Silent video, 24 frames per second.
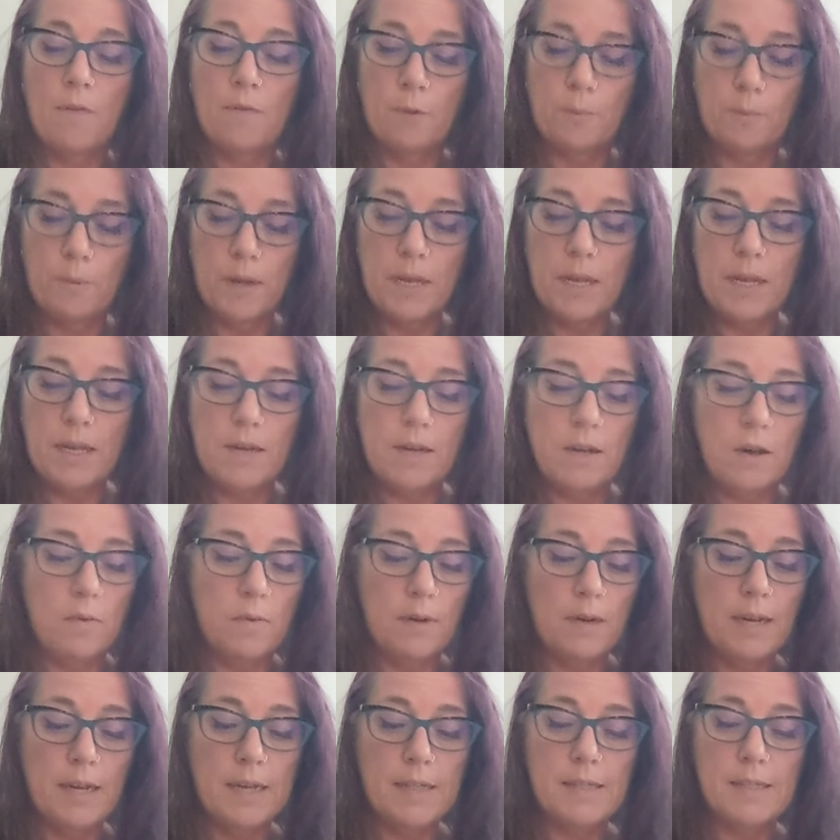For me, no
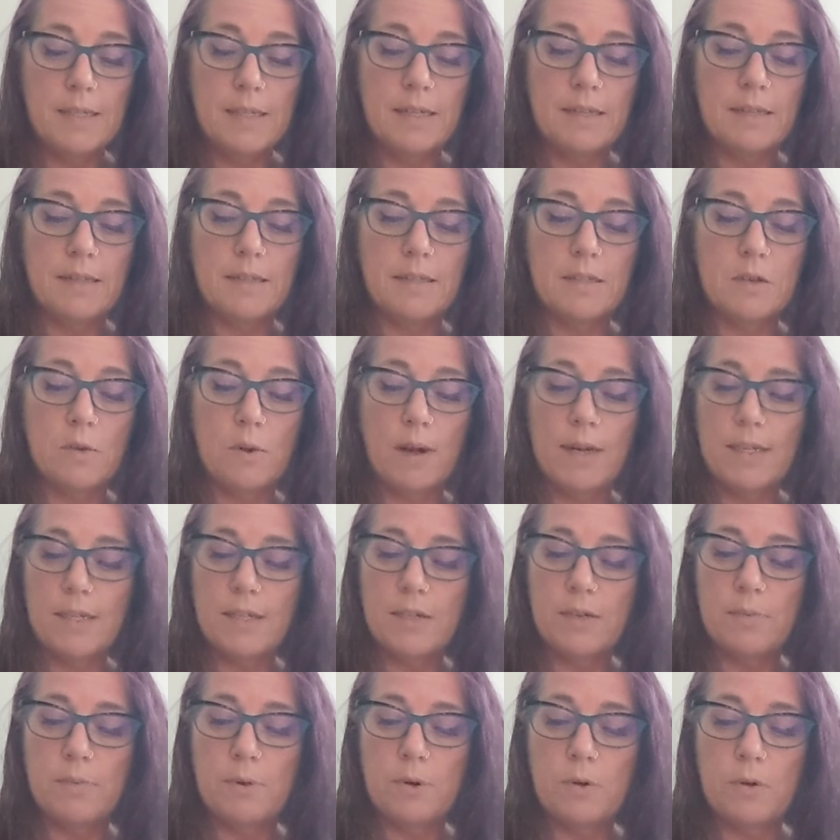one has done this quite
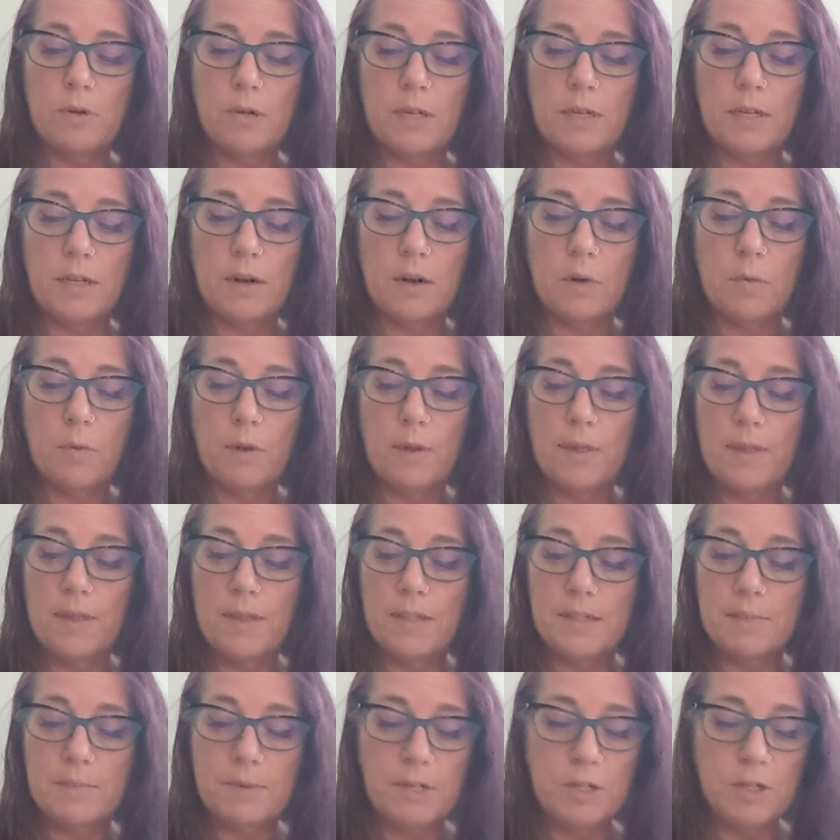so boldly or with
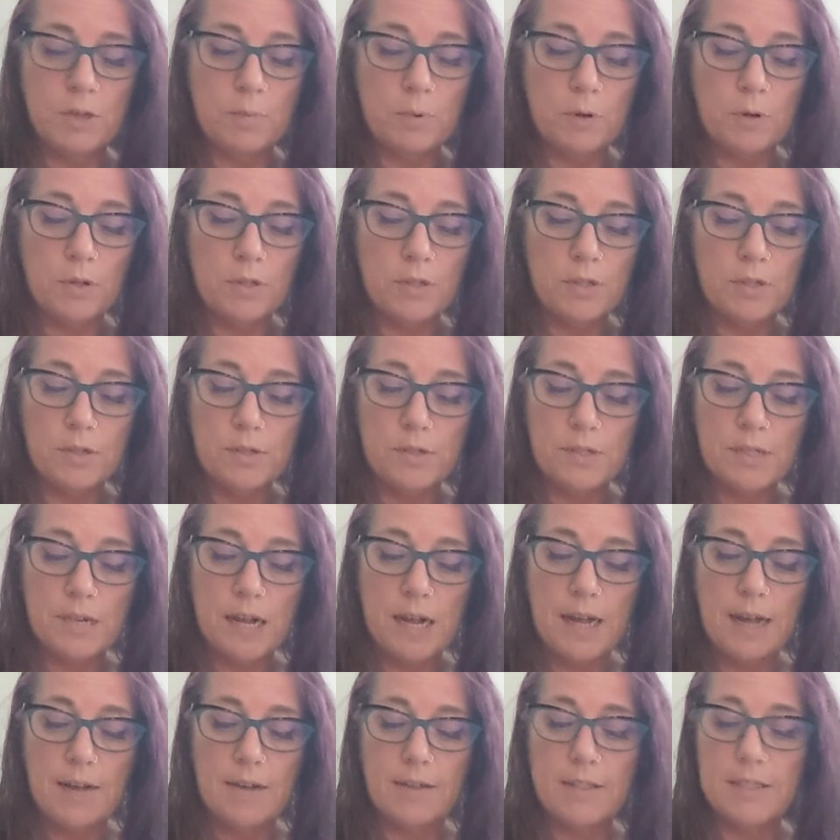as much personal
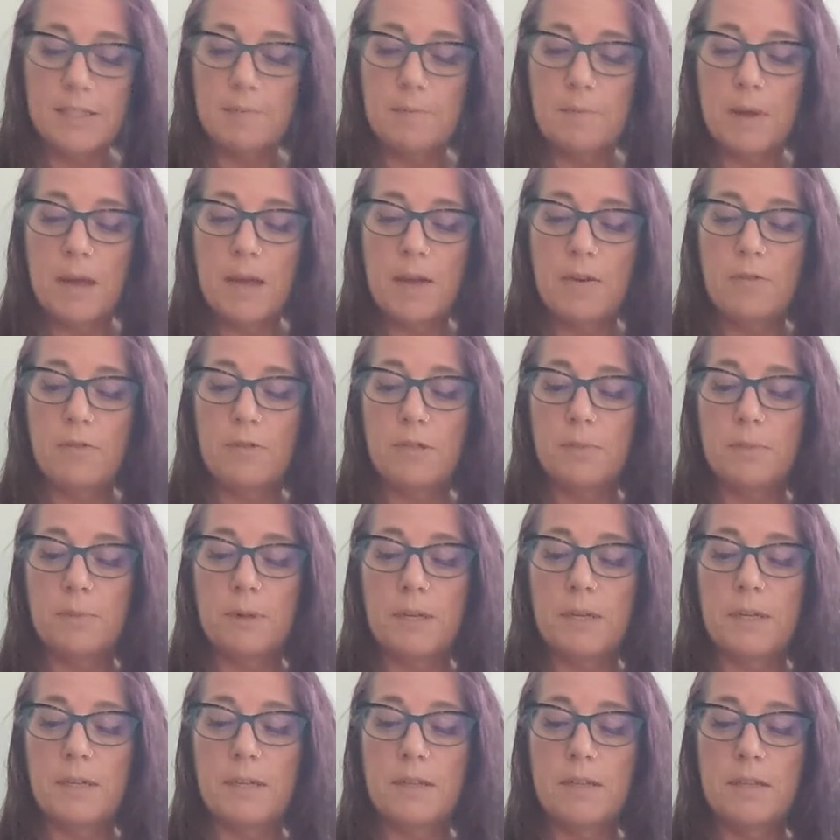style as the man who has
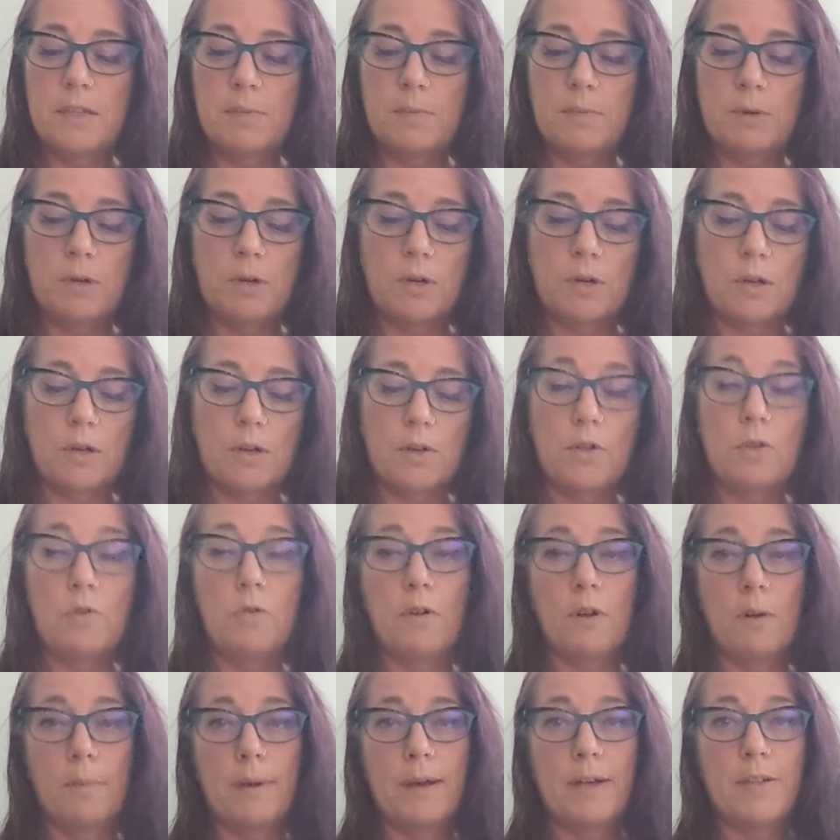penned this book you
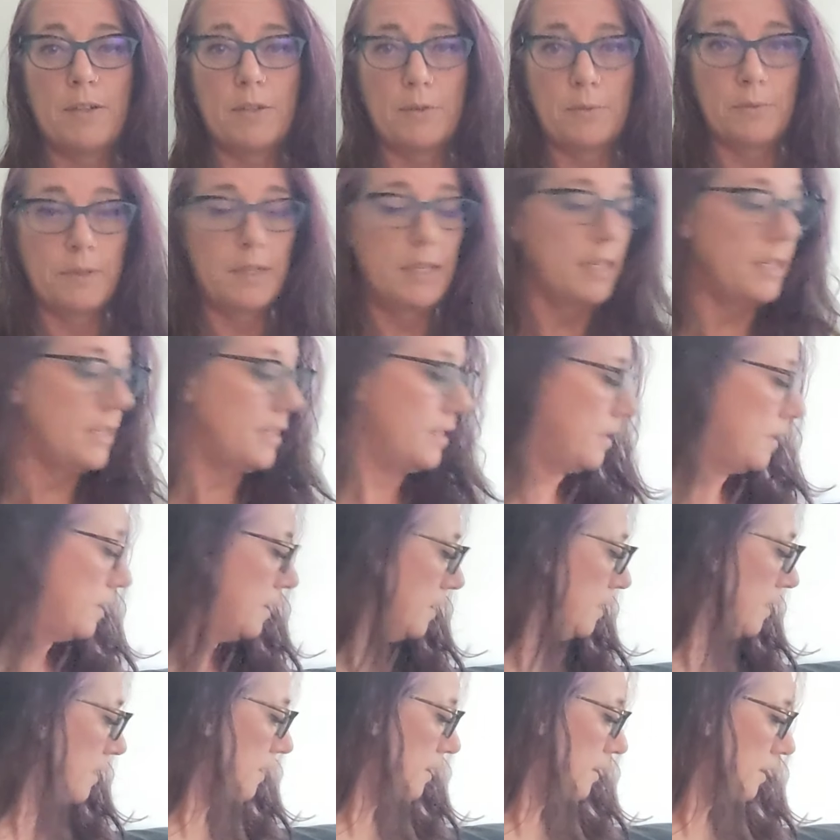are about to read.
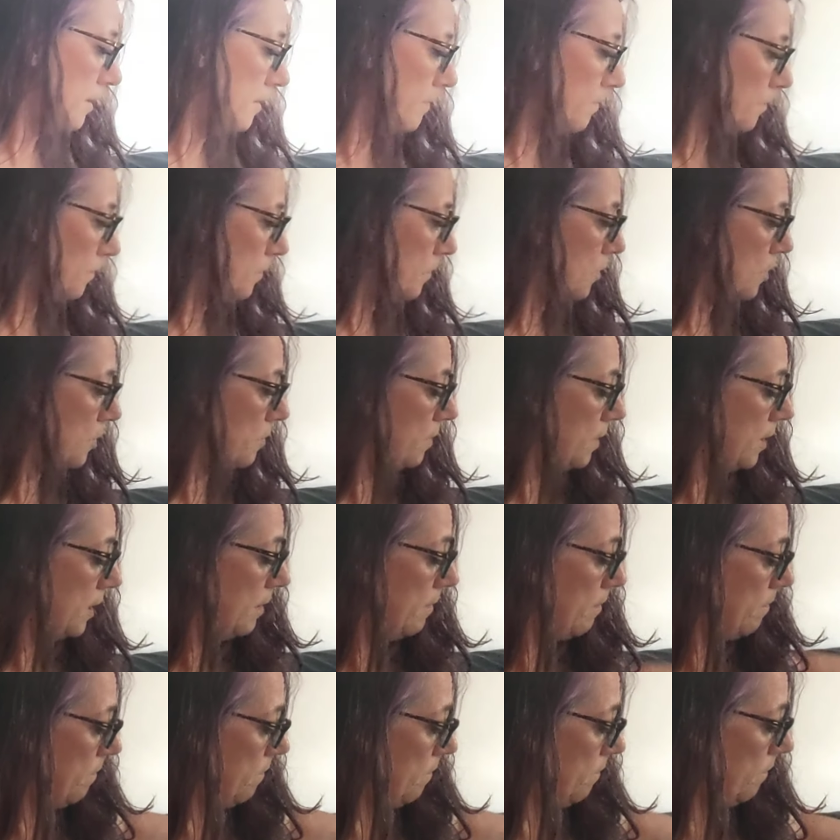Do you want to have?